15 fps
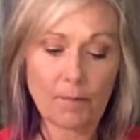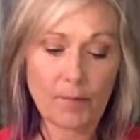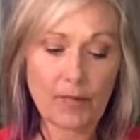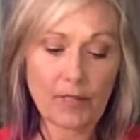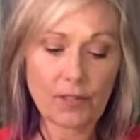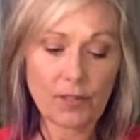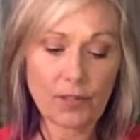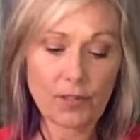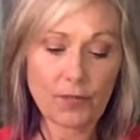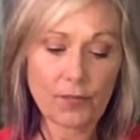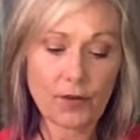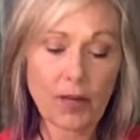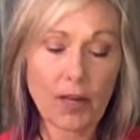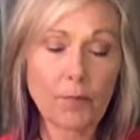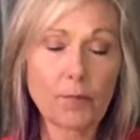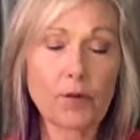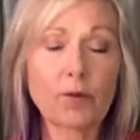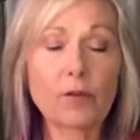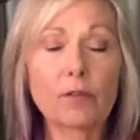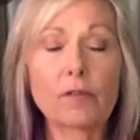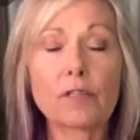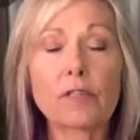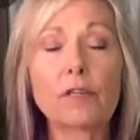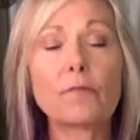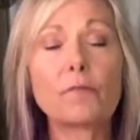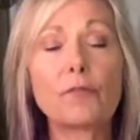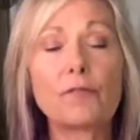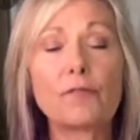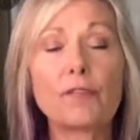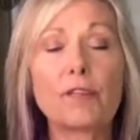Messages for Capricorn, Sun,
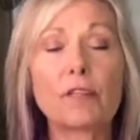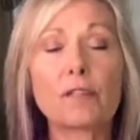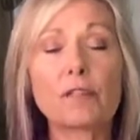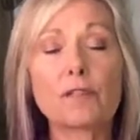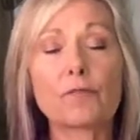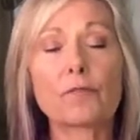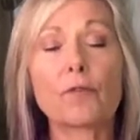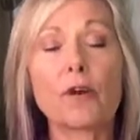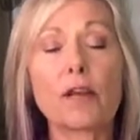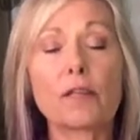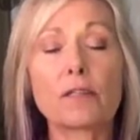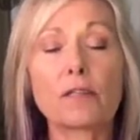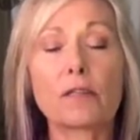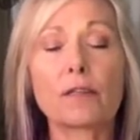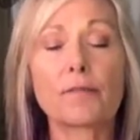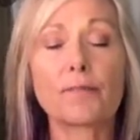Moon, Venus, and Rising.